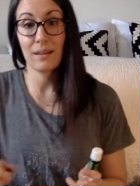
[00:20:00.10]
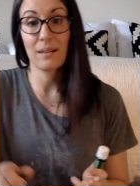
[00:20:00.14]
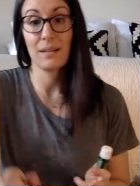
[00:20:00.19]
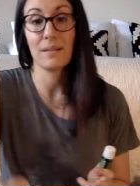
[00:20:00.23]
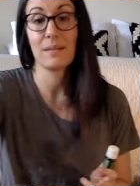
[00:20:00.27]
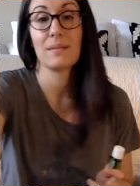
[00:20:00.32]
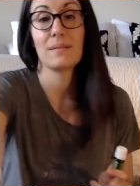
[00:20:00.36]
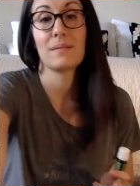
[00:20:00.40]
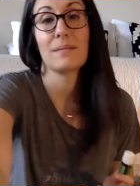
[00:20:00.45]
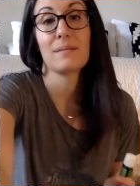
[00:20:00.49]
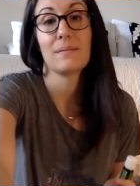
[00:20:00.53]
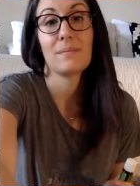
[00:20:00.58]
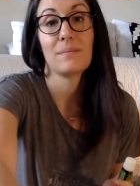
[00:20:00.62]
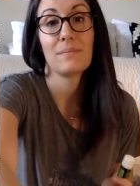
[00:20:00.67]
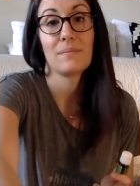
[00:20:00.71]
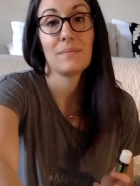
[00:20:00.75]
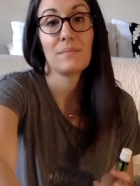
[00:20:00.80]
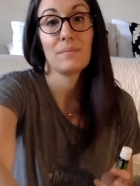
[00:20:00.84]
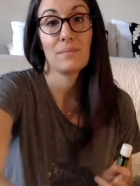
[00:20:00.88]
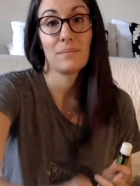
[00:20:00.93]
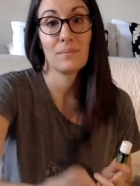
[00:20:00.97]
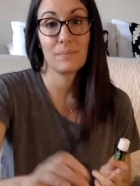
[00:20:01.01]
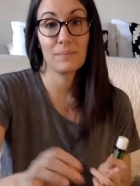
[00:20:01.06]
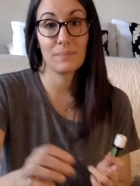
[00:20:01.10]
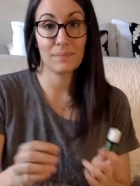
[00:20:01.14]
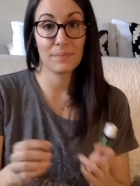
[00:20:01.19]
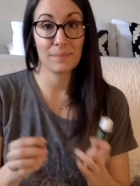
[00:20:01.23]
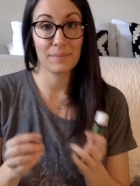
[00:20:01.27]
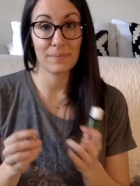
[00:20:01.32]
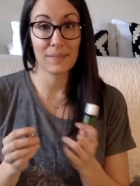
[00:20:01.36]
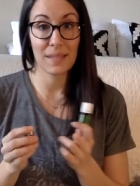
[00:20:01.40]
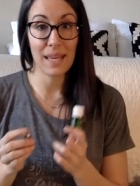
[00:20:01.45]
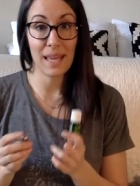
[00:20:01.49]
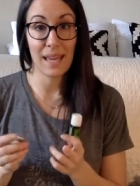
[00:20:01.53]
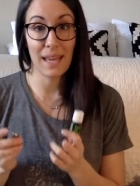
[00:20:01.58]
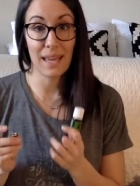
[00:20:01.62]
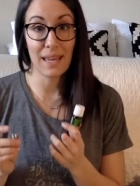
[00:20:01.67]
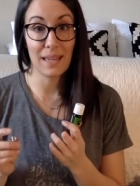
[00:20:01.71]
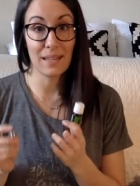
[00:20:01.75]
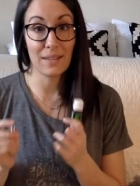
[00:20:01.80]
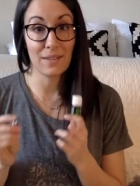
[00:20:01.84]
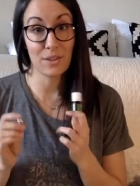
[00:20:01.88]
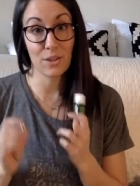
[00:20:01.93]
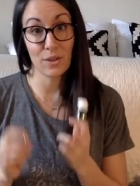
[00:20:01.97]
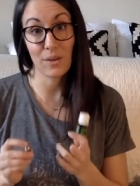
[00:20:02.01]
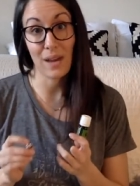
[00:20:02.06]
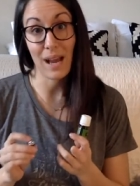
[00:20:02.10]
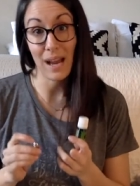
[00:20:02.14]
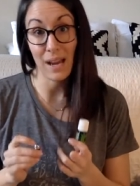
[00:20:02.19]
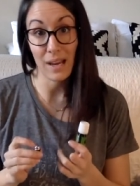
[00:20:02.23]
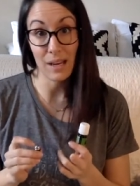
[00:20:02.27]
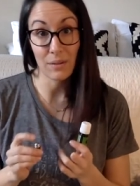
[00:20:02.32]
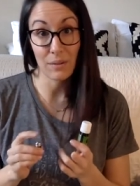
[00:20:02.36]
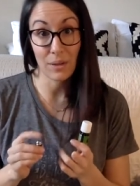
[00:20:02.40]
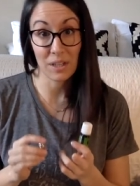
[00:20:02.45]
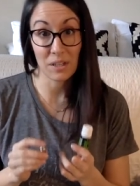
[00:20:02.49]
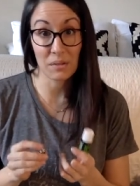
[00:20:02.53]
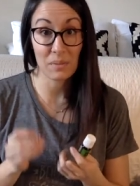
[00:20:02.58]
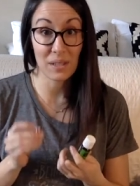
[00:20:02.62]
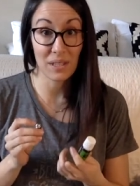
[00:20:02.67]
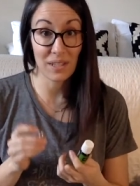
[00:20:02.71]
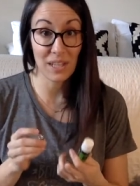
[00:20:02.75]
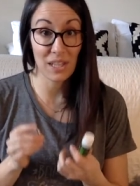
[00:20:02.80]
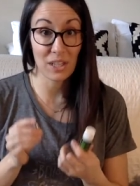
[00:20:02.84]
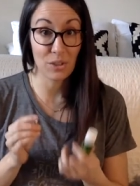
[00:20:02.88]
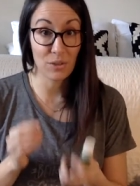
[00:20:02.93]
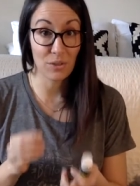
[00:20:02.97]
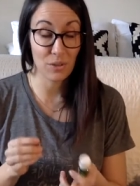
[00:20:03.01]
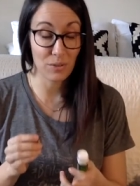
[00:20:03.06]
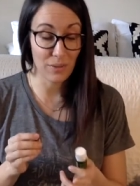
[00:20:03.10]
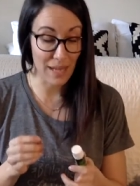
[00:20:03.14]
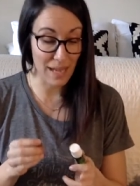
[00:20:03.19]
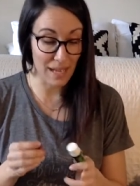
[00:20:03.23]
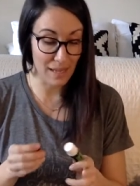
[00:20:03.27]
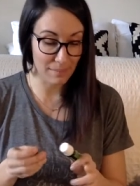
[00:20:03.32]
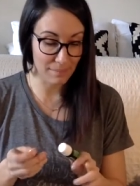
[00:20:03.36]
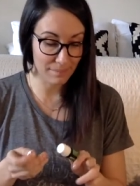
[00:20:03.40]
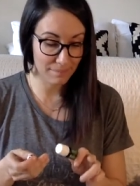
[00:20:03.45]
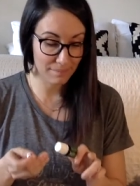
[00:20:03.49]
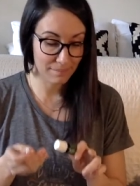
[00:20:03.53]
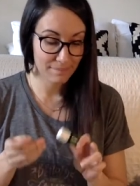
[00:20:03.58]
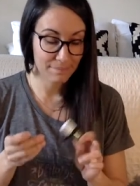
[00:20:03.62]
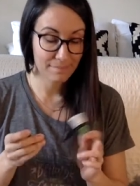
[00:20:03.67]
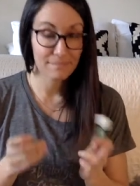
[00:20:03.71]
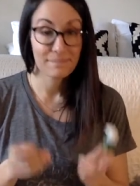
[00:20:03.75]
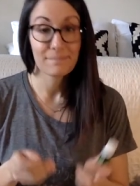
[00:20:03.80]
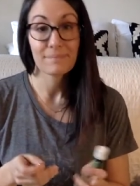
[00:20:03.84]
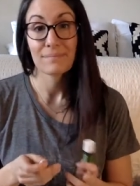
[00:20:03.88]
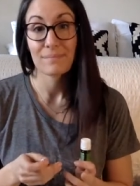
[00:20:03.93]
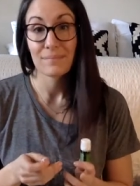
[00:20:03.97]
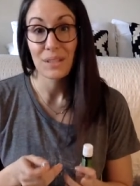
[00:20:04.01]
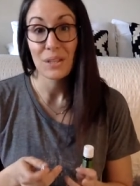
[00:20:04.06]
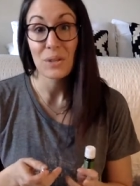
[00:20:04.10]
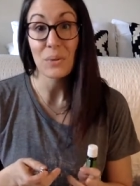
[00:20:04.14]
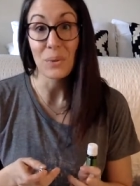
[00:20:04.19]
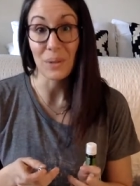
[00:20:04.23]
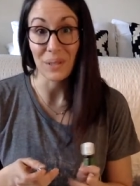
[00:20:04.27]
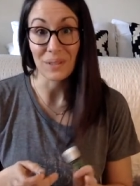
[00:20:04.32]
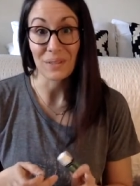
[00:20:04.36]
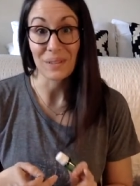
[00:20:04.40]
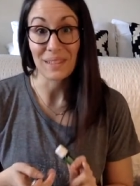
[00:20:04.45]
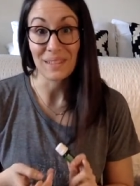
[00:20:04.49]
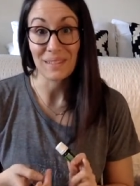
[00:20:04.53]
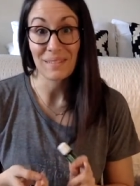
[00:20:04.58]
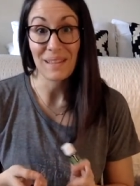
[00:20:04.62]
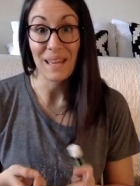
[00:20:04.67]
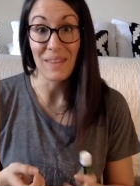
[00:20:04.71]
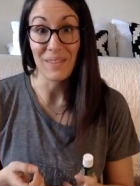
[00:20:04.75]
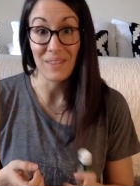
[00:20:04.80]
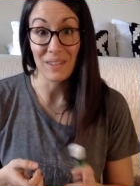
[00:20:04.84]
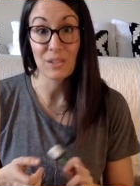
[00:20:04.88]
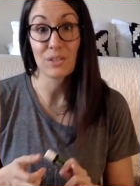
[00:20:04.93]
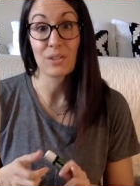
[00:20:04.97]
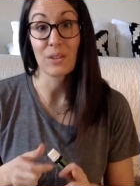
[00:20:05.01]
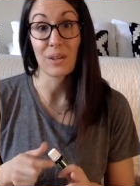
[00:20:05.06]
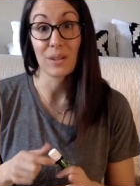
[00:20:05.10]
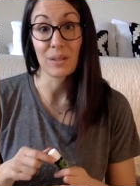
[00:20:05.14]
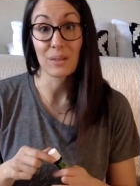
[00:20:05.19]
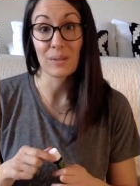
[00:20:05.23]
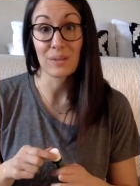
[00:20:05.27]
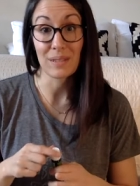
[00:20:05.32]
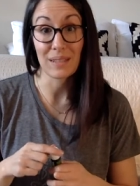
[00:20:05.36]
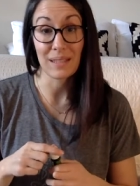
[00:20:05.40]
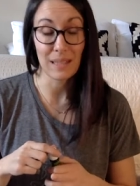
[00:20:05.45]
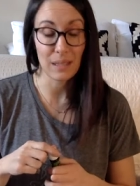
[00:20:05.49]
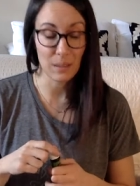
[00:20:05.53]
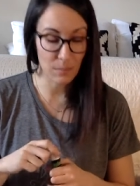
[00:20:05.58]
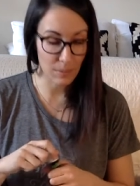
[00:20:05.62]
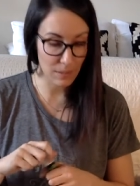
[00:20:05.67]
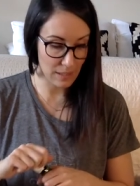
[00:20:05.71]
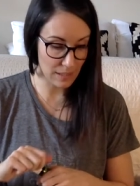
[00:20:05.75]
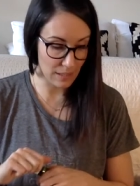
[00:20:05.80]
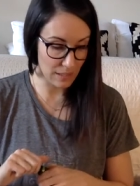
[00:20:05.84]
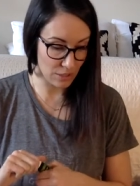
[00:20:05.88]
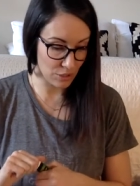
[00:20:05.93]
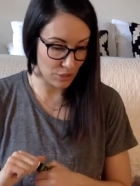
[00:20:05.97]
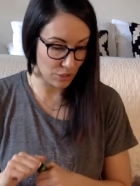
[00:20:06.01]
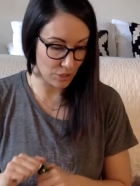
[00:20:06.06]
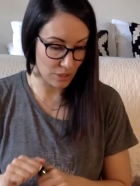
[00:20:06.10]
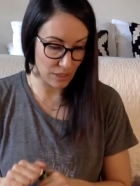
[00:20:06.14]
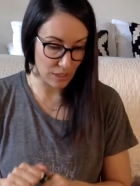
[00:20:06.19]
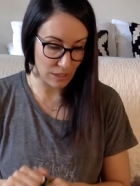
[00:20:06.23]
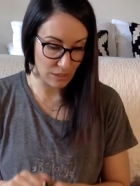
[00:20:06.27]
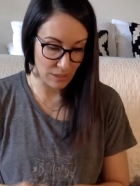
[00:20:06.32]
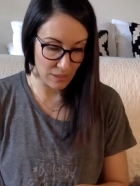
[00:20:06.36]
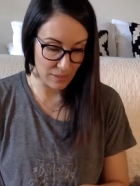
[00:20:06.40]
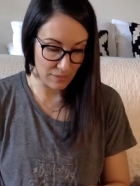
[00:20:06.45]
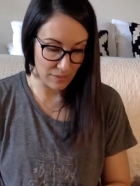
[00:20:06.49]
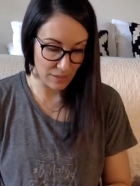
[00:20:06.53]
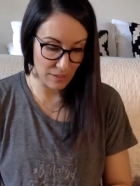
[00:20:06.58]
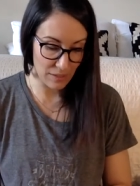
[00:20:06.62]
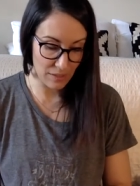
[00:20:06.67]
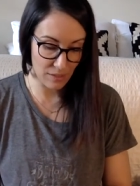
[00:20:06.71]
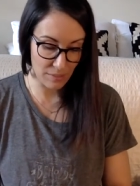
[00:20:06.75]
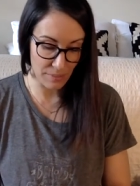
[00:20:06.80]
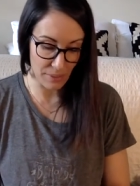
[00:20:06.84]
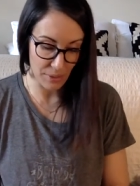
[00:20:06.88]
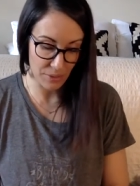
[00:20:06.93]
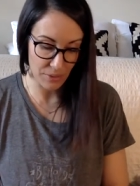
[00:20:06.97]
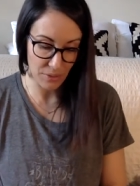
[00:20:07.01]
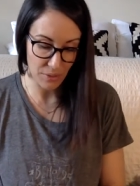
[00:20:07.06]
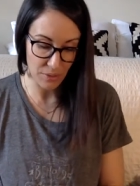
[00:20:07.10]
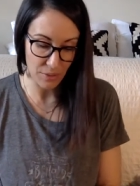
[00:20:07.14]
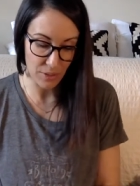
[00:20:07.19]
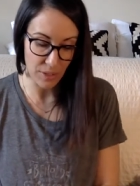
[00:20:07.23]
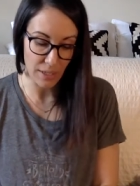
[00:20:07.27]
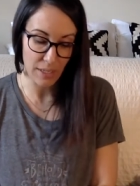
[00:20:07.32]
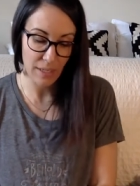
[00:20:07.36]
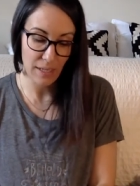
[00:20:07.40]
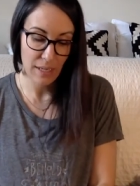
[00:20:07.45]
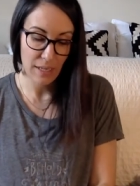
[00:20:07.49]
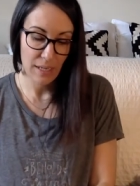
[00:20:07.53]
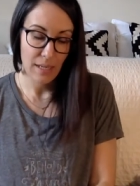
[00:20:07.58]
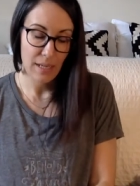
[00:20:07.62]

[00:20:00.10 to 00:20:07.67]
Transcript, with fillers: Um, and so I recommend that you do that quickly and then start using it because you're going to love it. It smells so good.